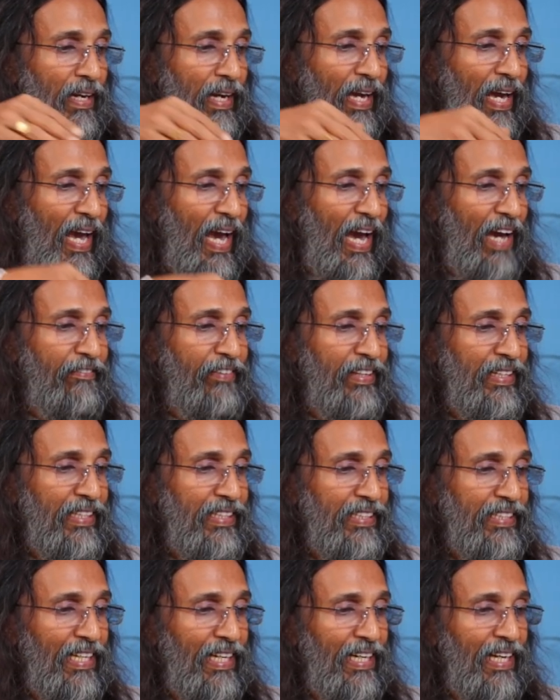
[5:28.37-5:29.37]

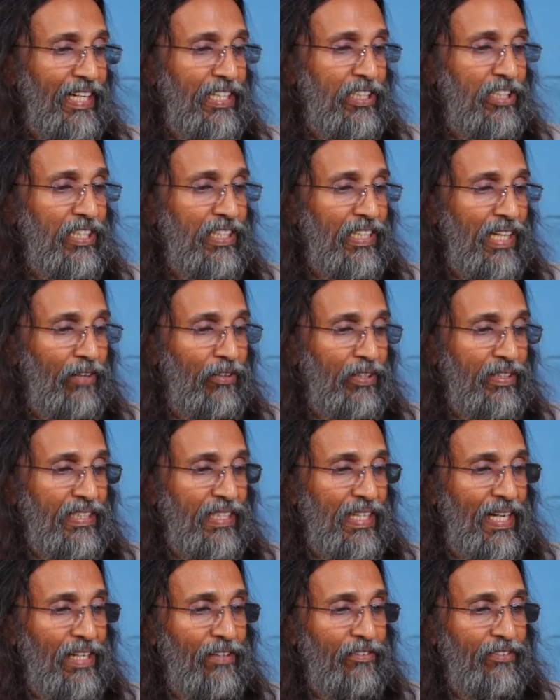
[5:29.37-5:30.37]
having realized in
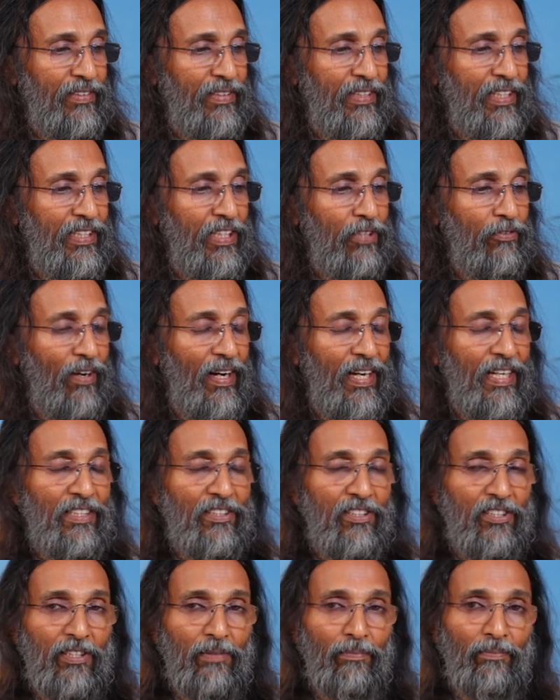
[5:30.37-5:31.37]
ourselves the
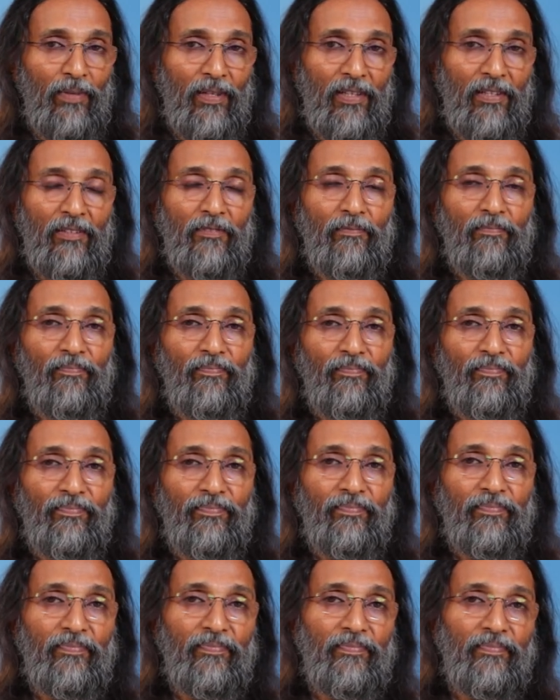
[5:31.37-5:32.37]
divine symbol.
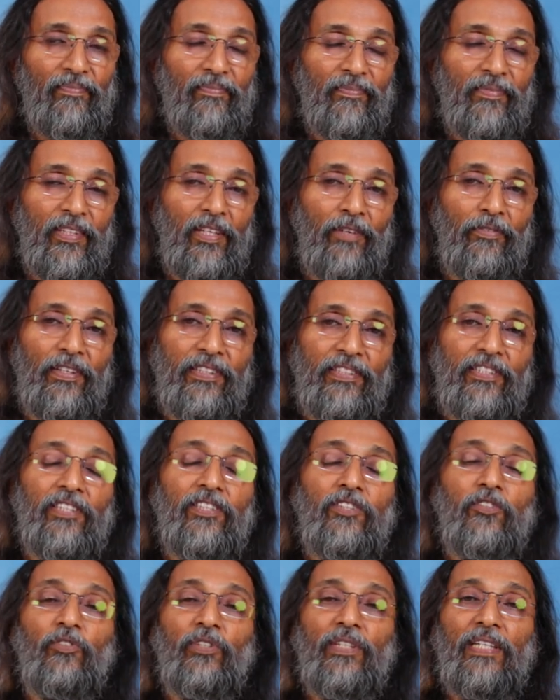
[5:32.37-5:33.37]
The first
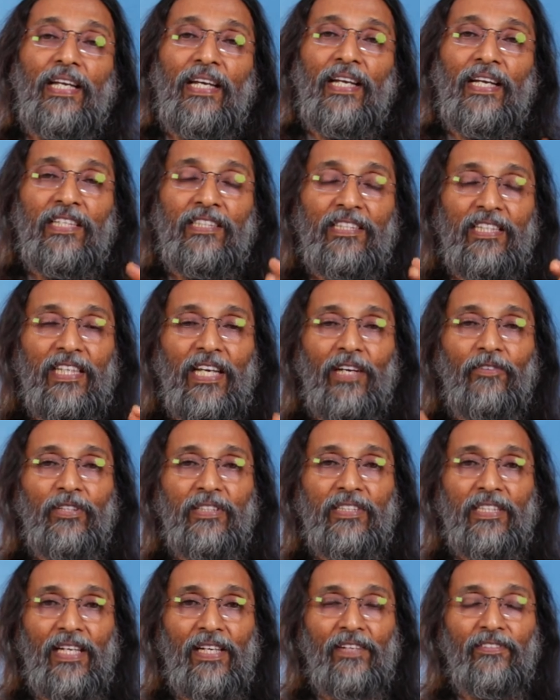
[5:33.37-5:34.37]
is to realize in
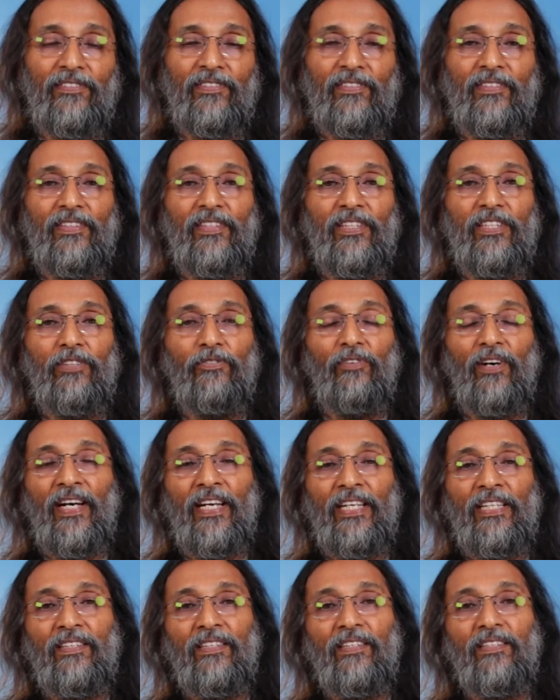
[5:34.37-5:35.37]
ourselves the
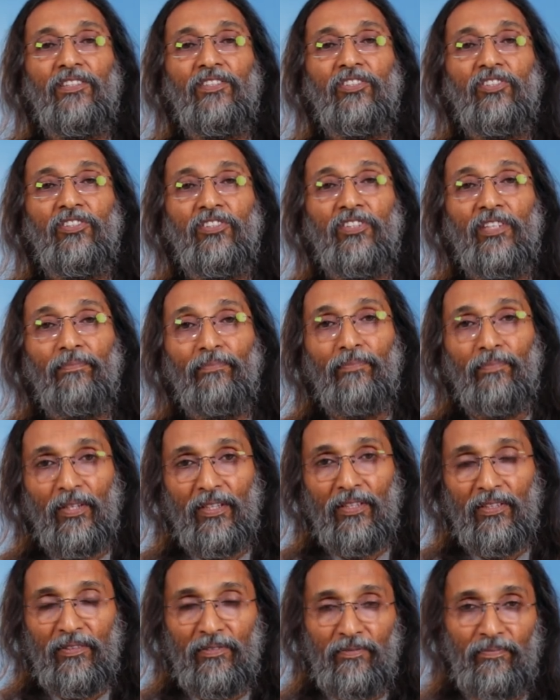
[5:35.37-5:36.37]
divine symbol.
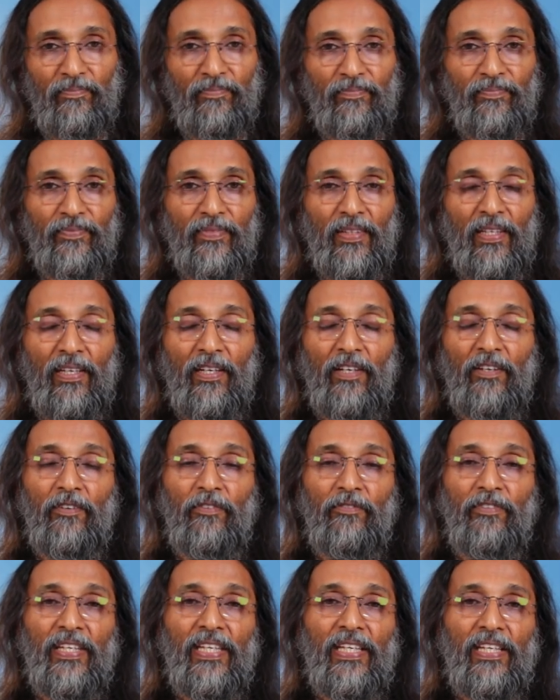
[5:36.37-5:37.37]

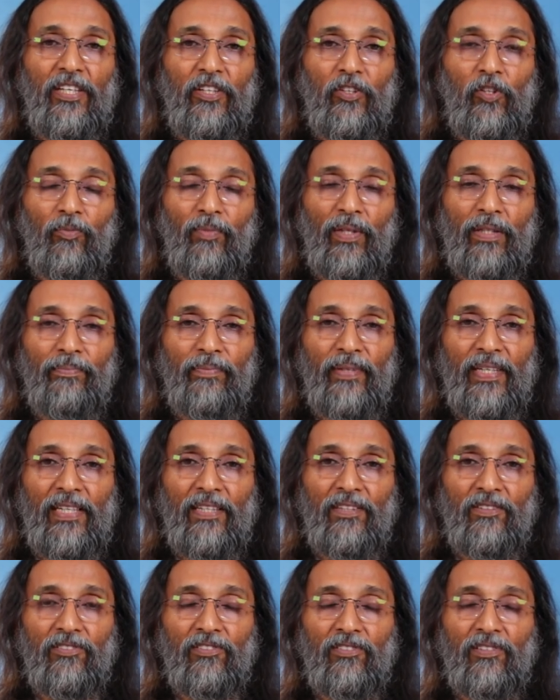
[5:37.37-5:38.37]
We human
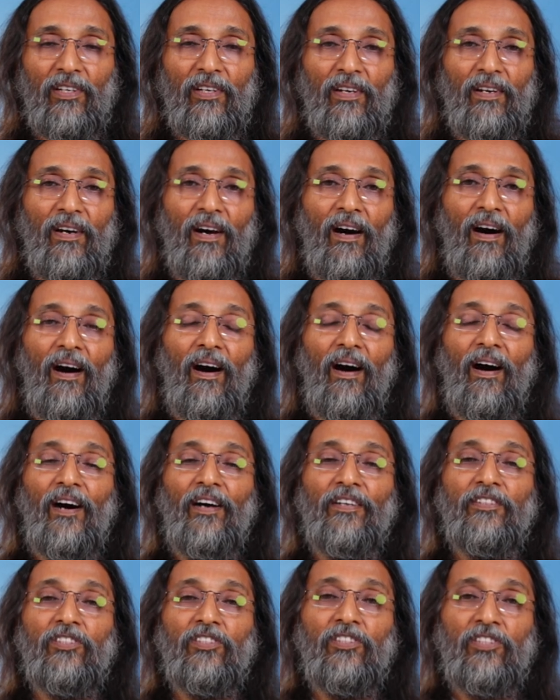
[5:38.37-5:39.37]
beings
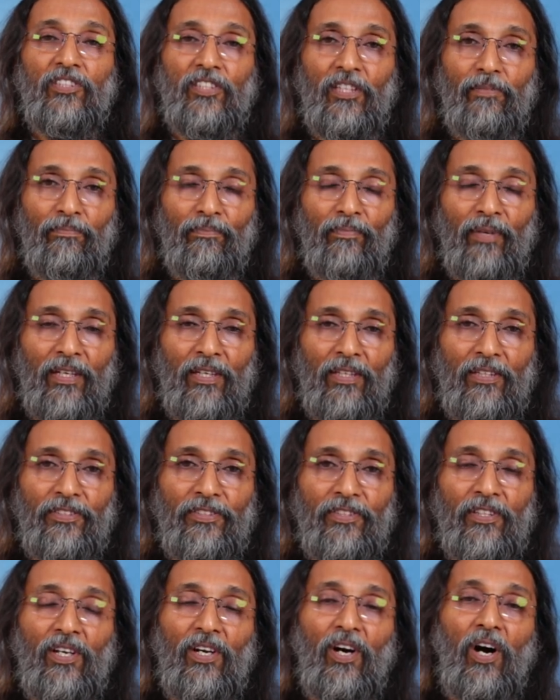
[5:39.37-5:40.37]
are
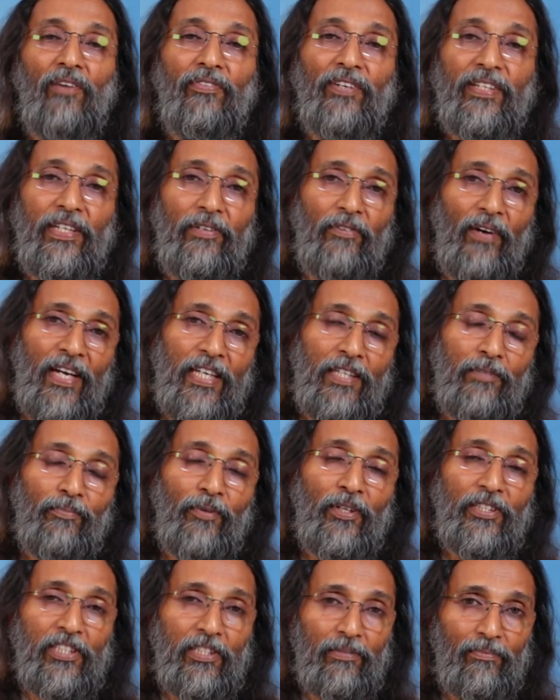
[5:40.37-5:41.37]
symbols of a divine
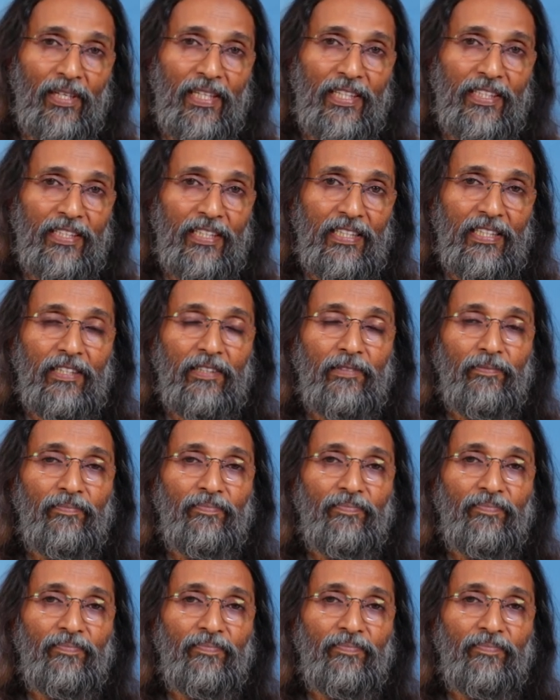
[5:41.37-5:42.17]
possibility.